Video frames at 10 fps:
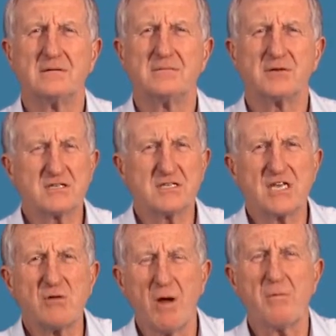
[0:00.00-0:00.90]
Because you
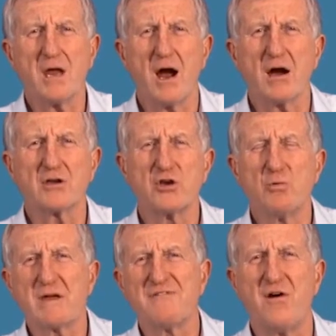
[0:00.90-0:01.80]
see, when we argue,
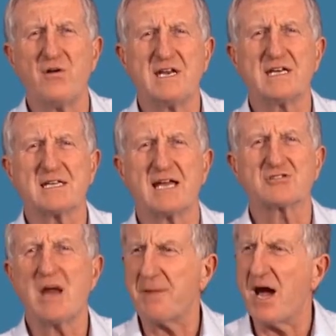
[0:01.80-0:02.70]
we have fallen into that
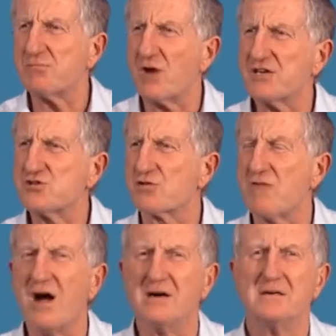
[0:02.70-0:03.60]
trap I'm right, you're
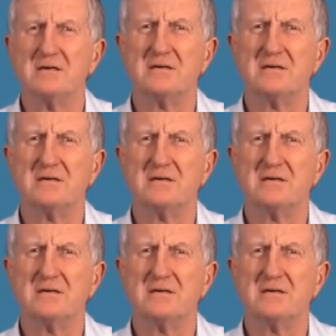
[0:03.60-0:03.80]
wrong.